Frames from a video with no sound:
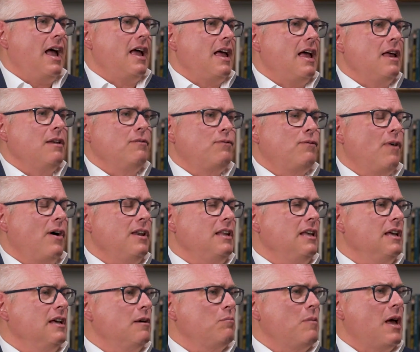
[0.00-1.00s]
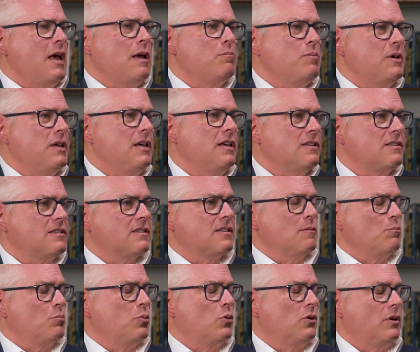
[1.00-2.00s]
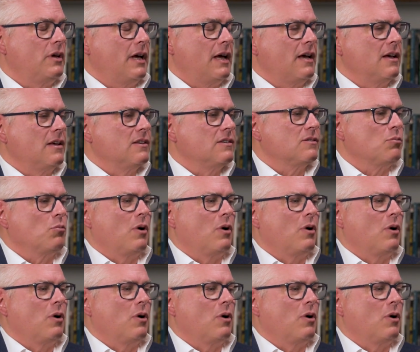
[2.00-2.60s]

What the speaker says: And funding, it may be as simple as,